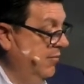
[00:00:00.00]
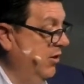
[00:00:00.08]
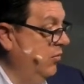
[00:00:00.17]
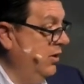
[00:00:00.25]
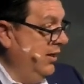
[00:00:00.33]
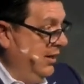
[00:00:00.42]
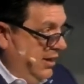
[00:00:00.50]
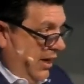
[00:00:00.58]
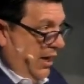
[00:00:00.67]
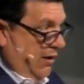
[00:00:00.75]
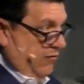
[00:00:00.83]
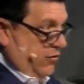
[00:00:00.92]
But when he
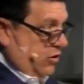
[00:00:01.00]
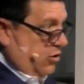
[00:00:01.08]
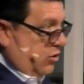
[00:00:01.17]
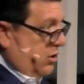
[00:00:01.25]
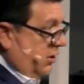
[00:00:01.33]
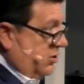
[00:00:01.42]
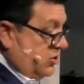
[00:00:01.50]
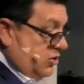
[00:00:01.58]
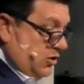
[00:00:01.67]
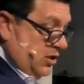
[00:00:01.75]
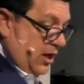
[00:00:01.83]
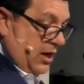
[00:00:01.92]
gave the cookies
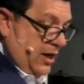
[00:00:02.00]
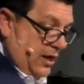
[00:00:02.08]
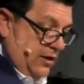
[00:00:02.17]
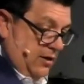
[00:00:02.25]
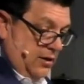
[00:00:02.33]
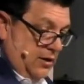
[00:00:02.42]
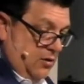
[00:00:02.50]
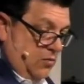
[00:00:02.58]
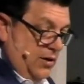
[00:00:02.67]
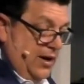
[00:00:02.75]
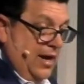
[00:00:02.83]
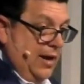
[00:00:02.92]
to God,
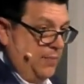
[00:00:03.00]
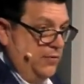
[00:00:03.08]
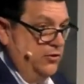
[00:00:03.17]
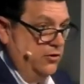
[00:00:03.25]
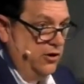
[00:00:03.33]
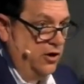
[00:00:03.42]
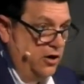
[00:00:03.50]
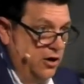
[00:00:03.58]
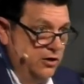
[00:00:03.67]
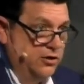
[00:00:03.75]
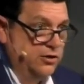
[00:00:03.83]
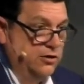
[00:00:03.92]
what happened to the
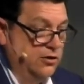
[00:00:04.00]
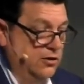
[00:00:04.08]
heart?